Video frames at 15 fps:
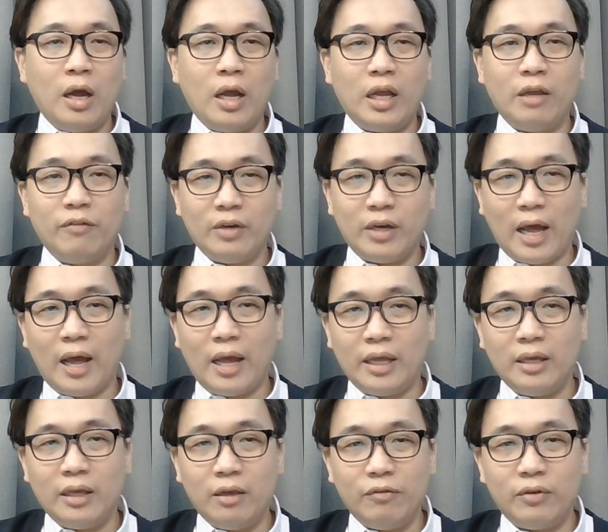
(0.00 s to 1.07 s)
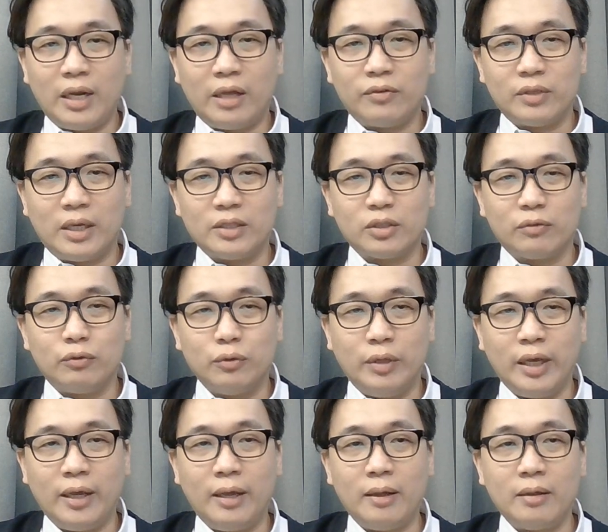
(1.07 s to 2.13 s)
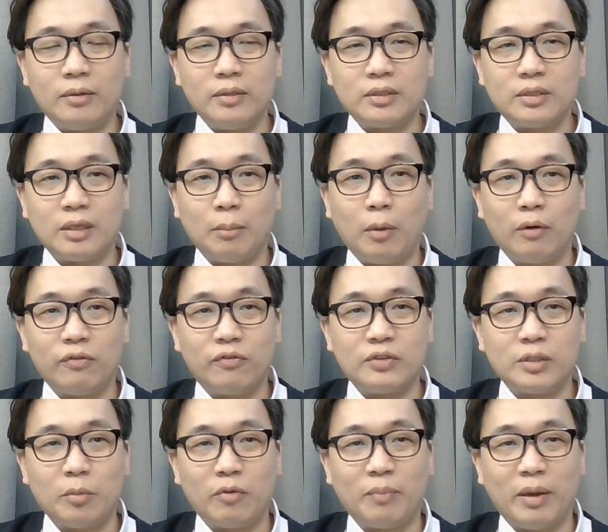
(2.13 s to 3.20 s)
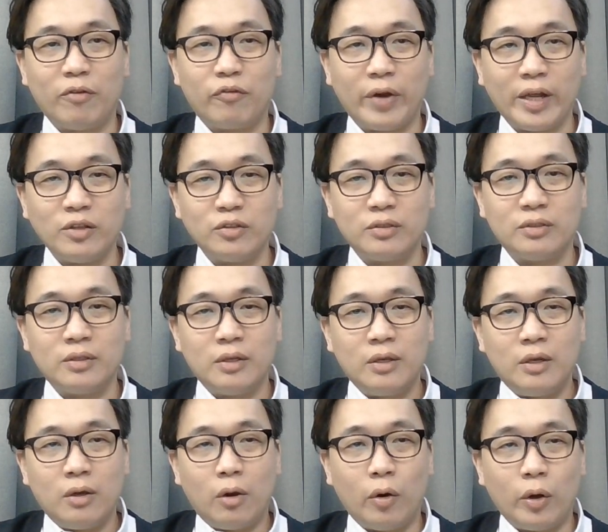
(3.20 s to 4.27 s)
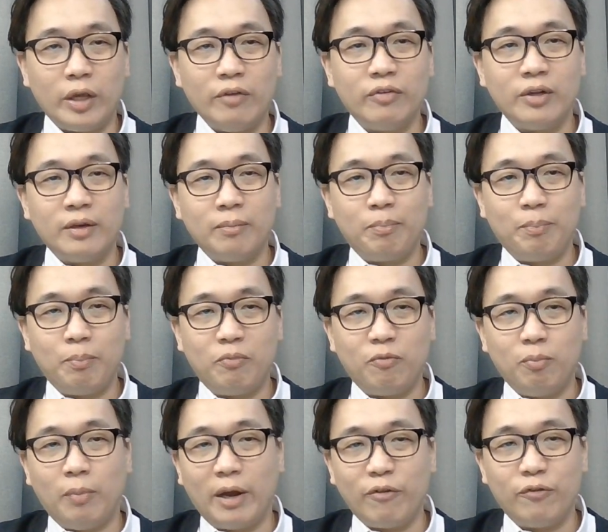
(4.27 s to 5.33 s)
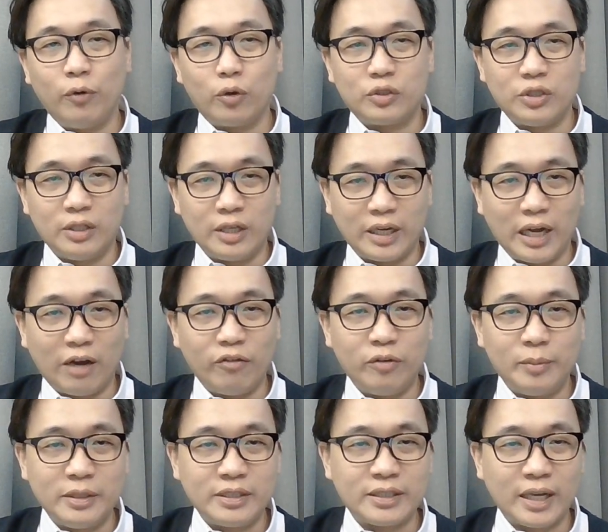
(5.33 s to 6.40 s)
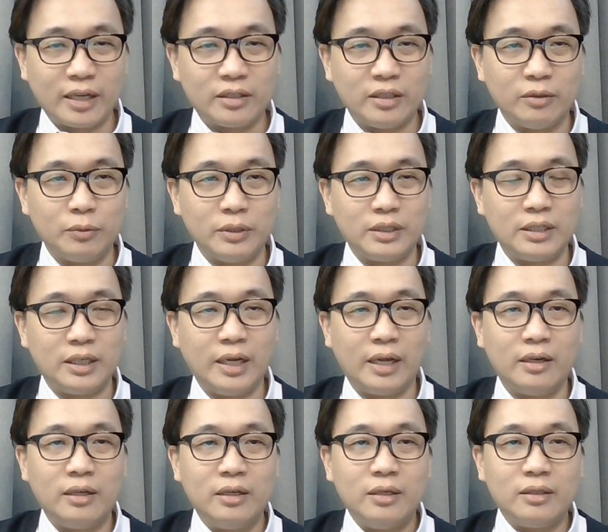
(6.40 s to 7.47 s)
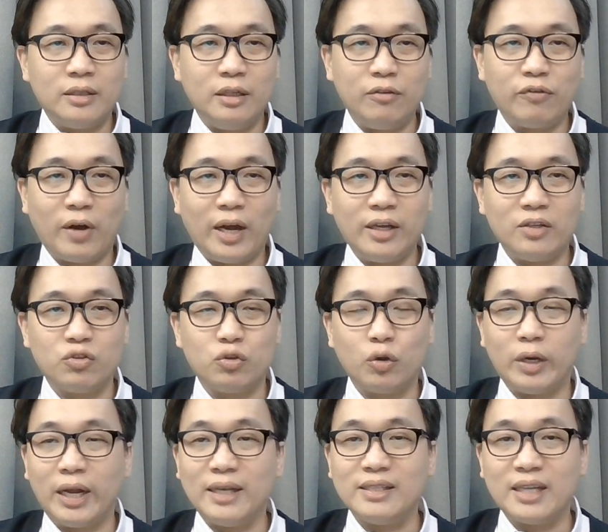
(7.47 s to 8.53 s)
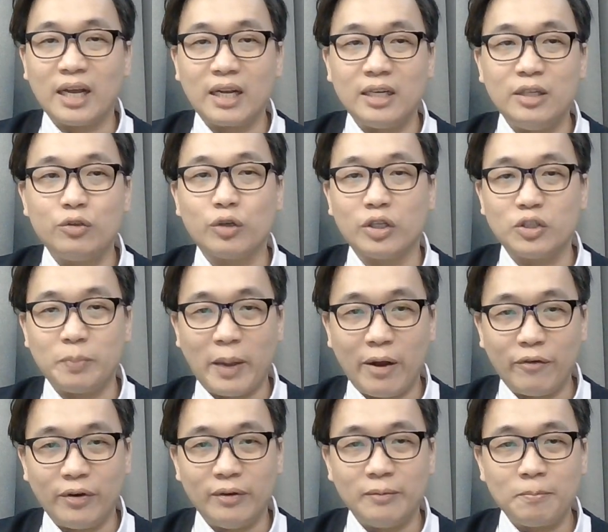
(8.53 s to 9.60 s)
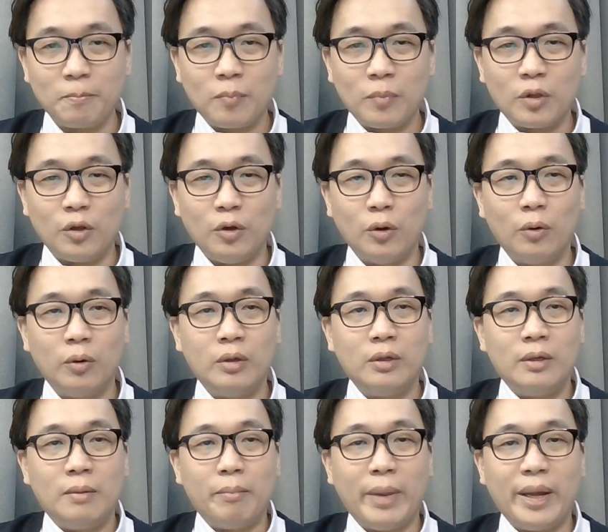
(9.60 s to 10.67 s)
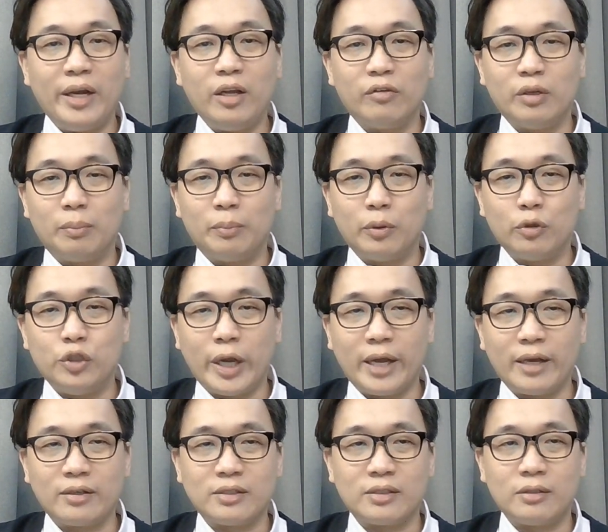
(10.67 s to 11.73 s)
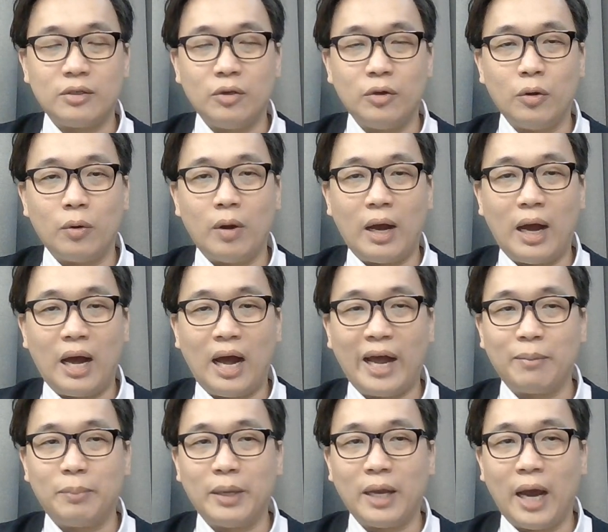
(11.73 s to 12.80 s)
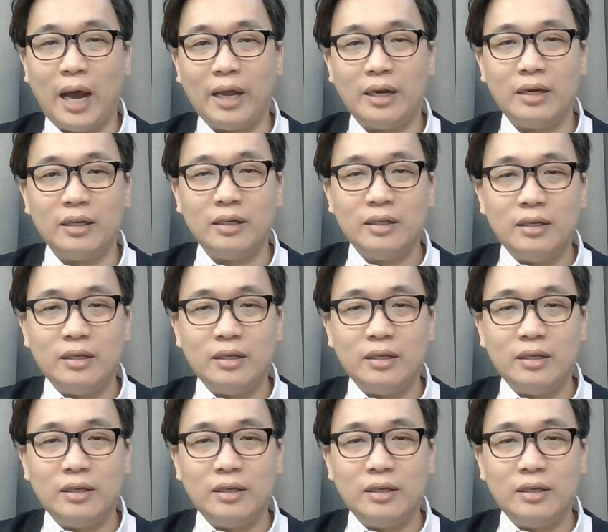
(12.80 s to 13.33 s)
Even as of today, some of my friends, or even my folks in the government sector, would say that DeFi is not exactly transparent. Many of the projects hide behind